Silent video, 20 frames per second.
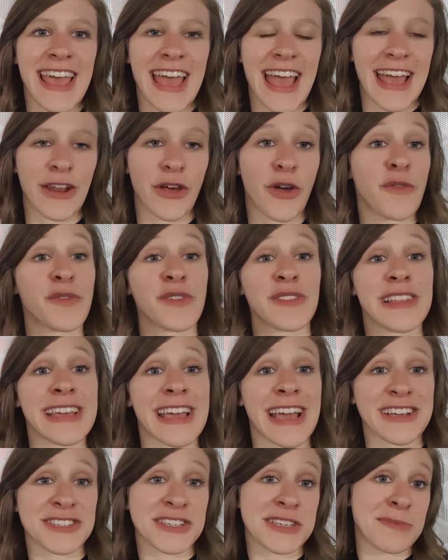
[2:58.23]
and hopefully
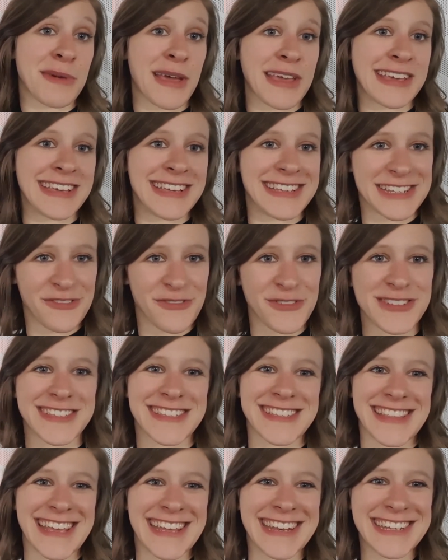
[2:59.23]
actually making a
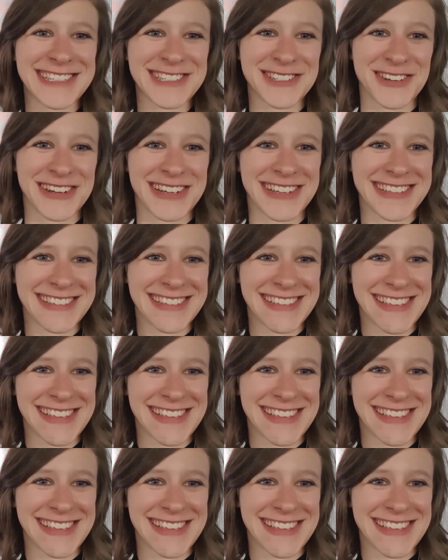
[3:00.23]
difference in the industry.